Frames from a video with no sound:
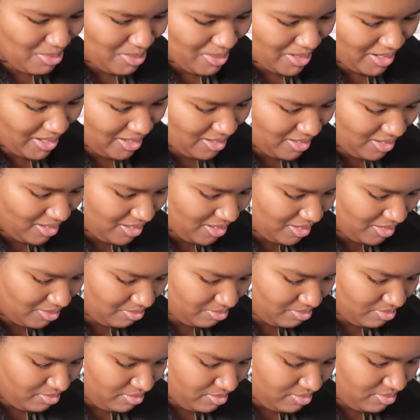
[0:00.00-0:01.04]
bit
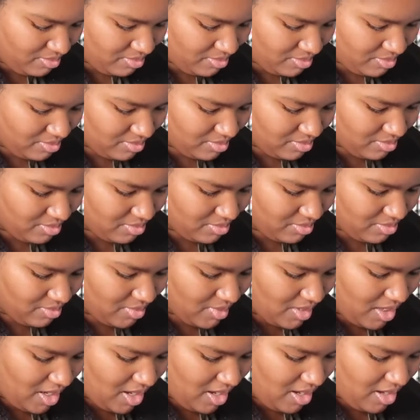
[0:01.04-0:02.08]

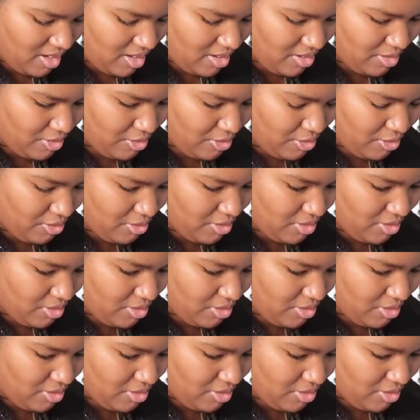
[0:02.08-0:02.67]
of